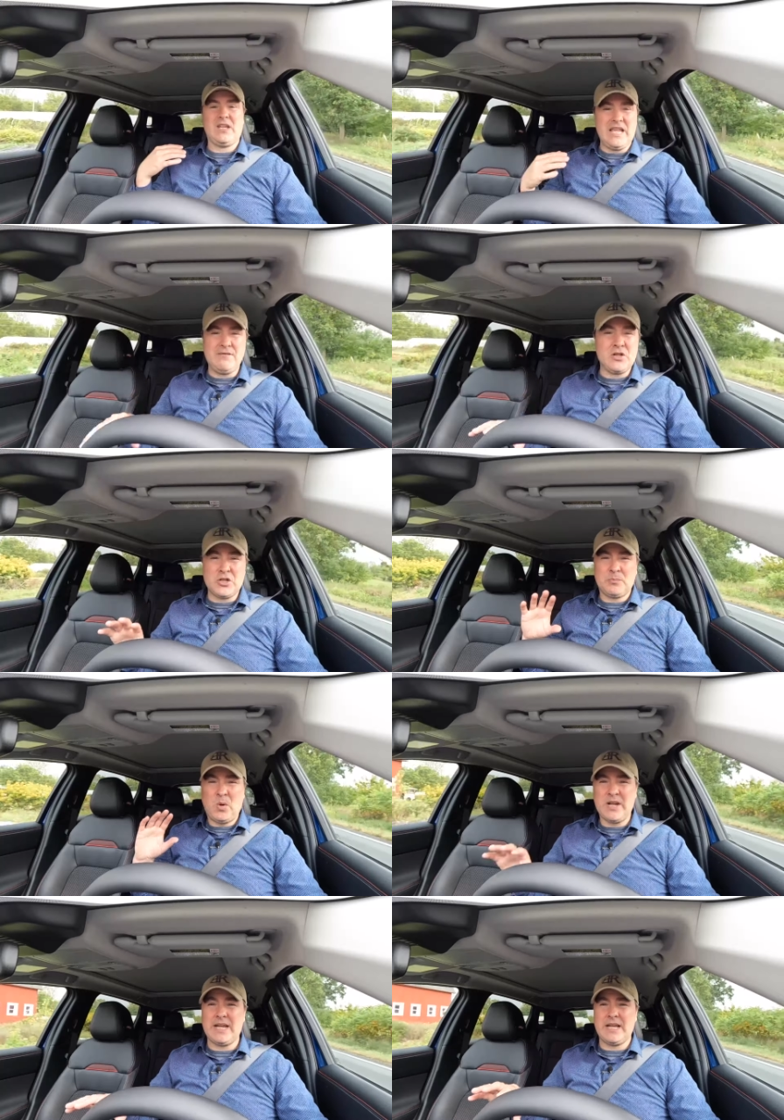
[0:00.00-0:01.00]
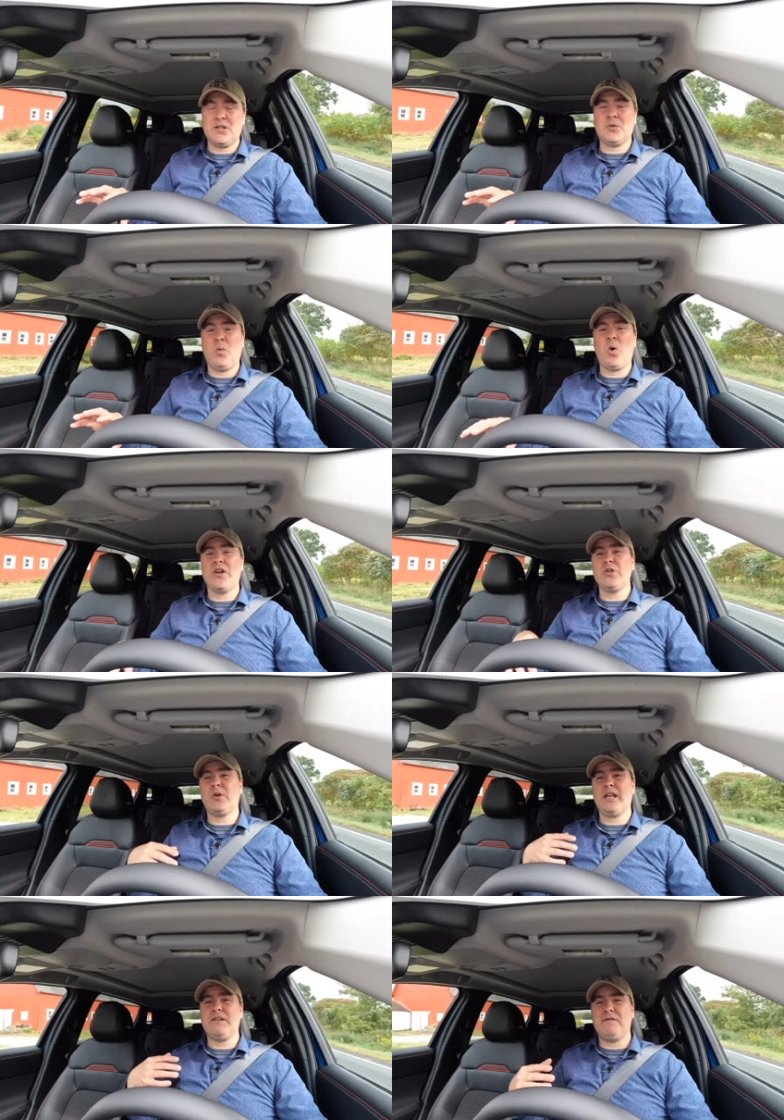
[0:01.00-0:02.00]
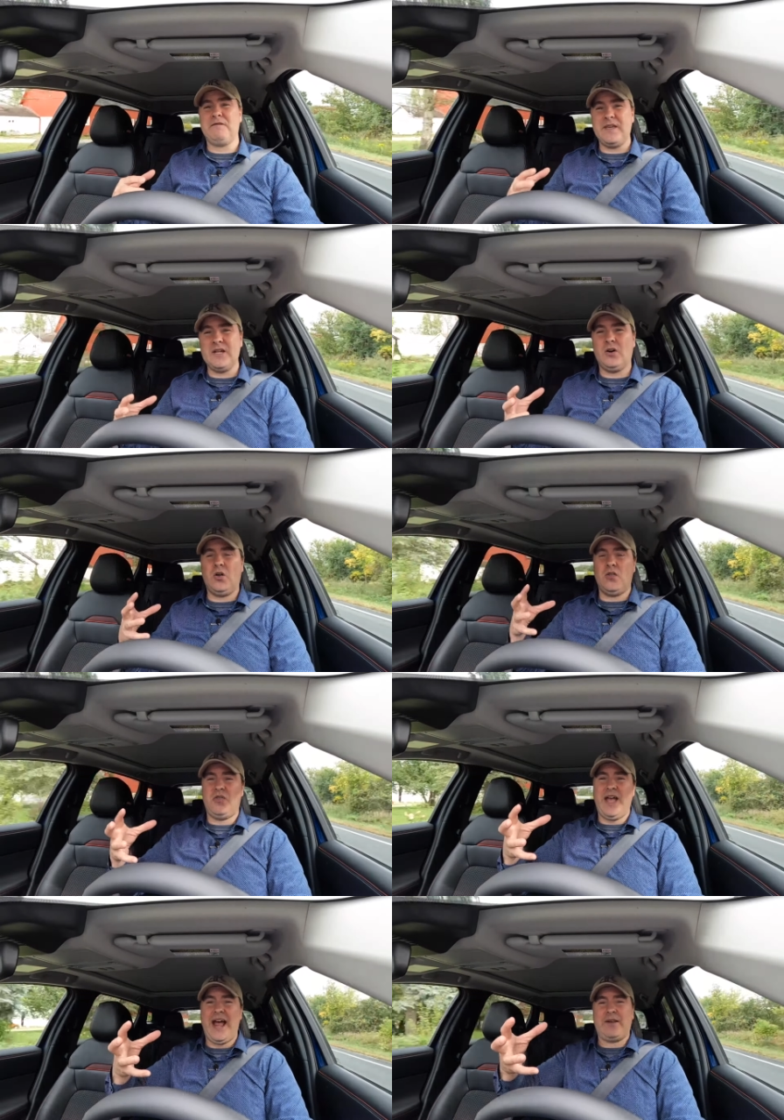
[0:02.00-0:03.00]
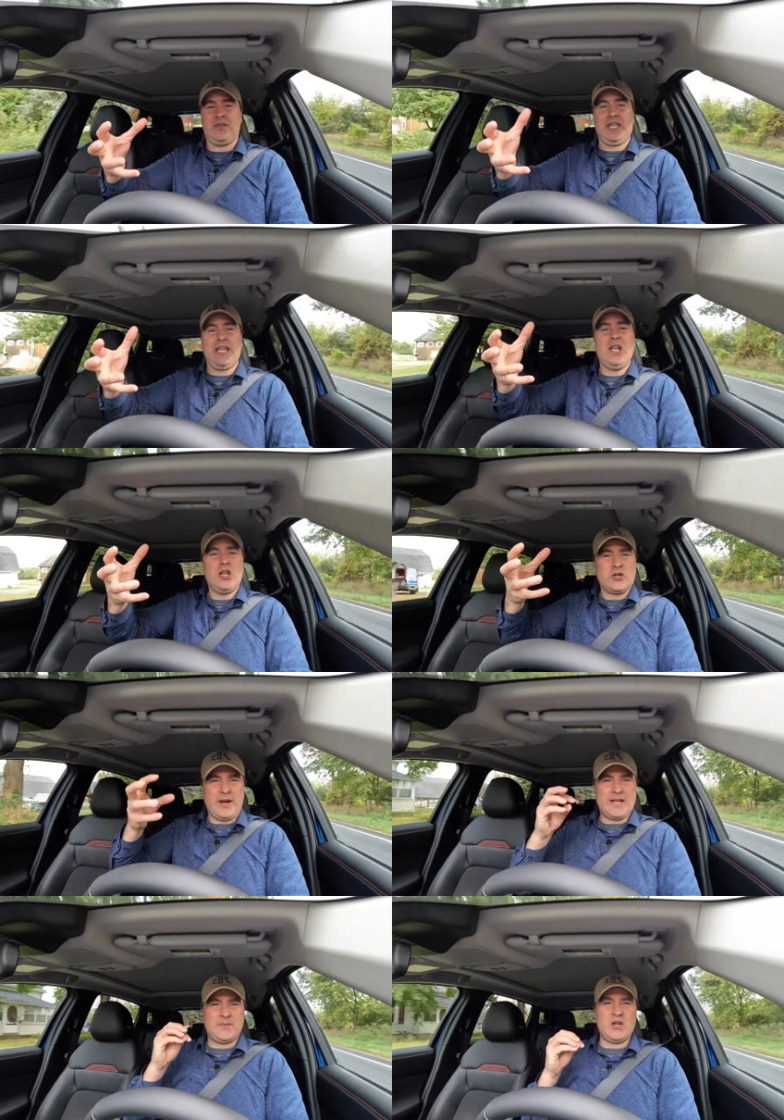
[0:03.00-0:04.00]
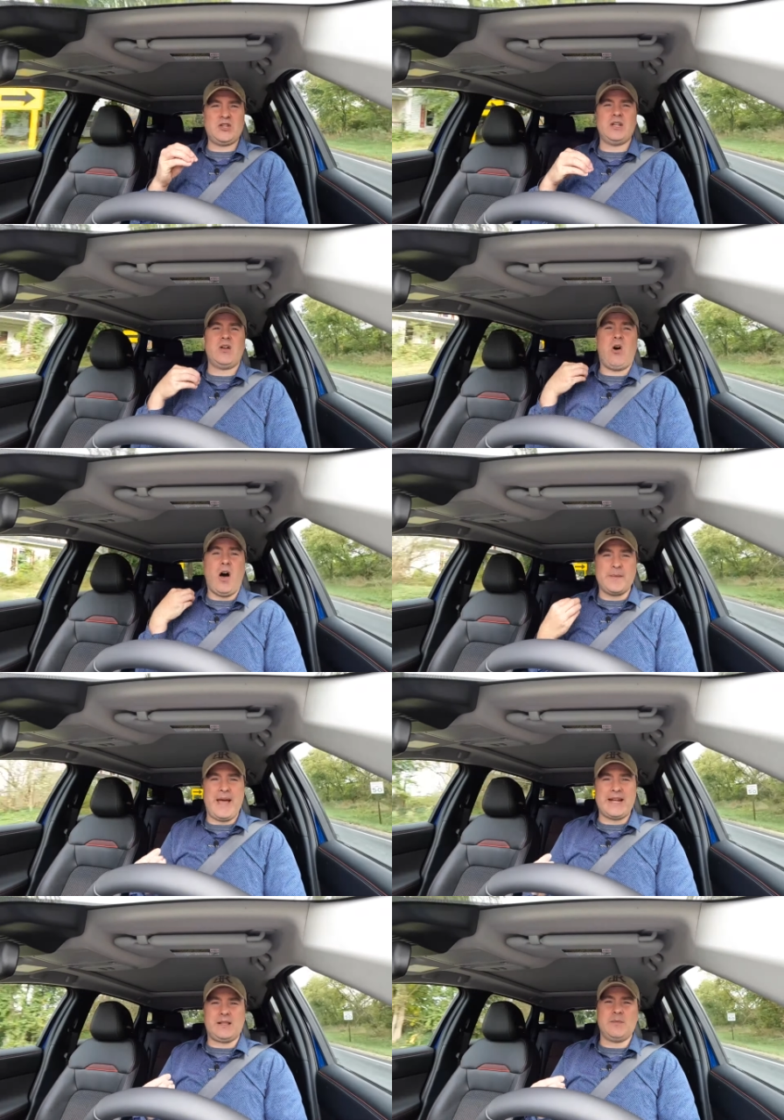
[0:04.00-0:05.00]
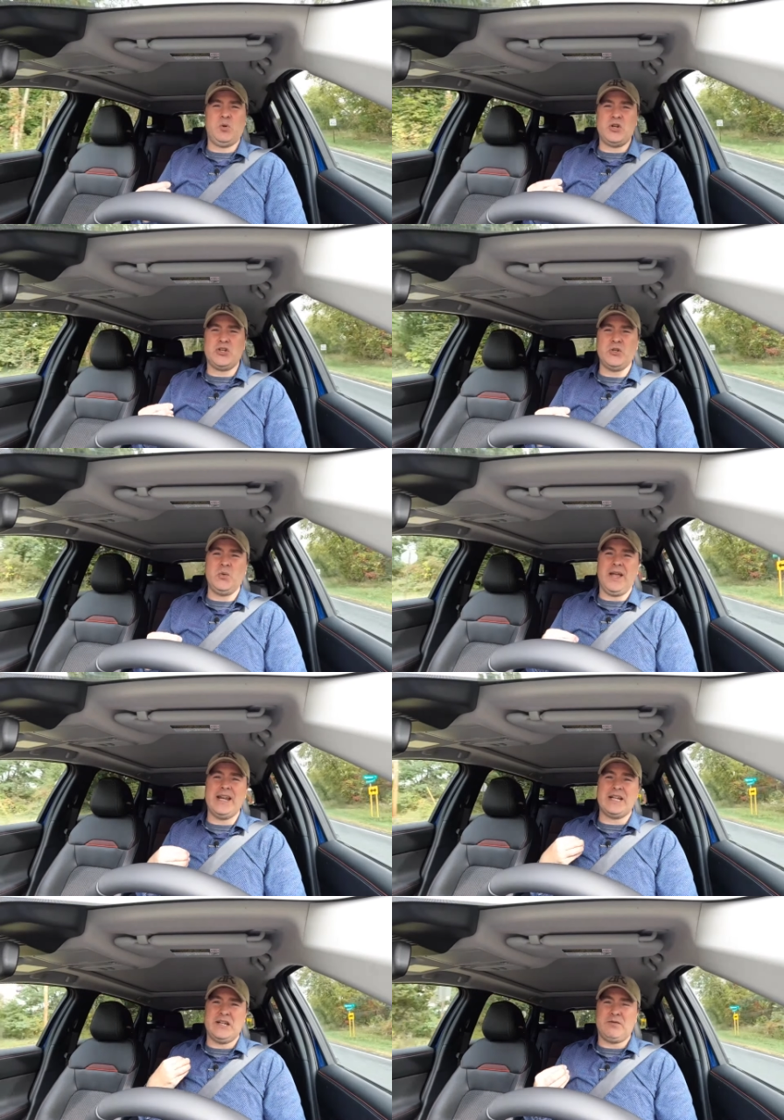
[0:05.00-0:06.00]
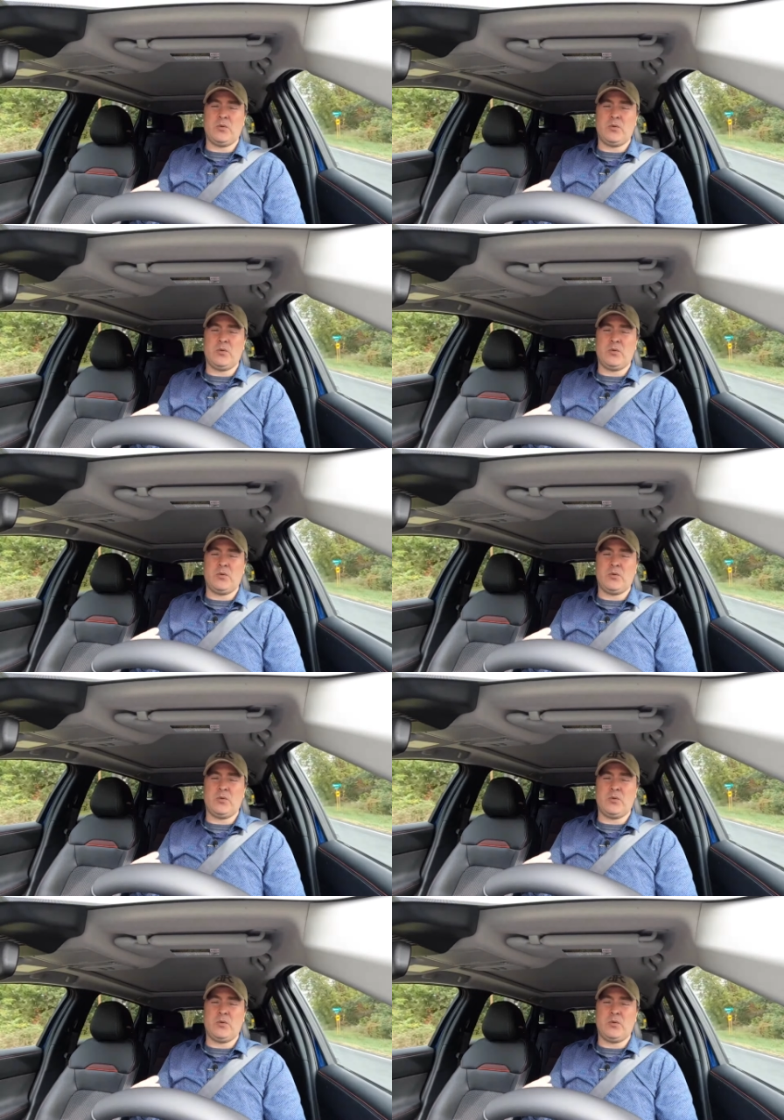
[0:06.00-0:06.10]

even just putting it in sport, you can feel that the transmission automatically puts you in a different